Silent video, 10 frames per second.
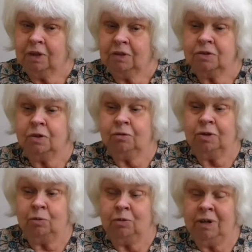So
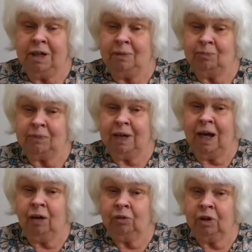they were really
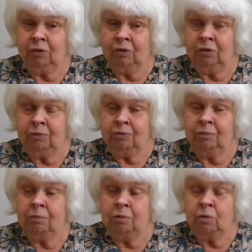outgunned.
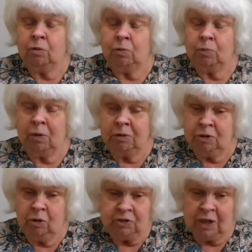They were probably
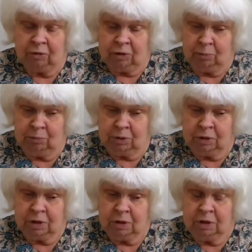not
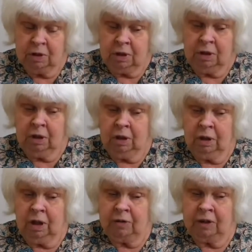outnumbered.
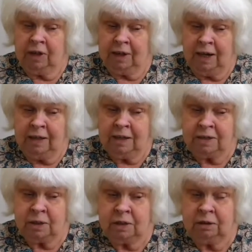I think again
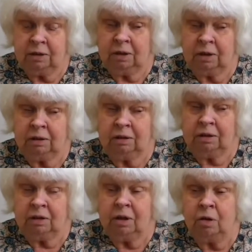it's a
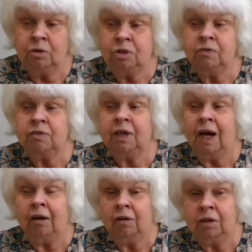note of the
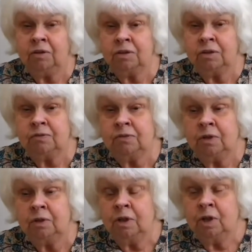arrogance of
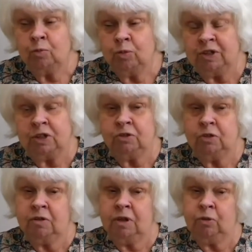the British
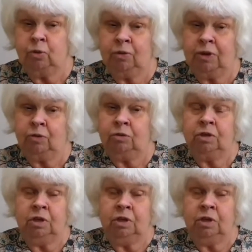that they thought they could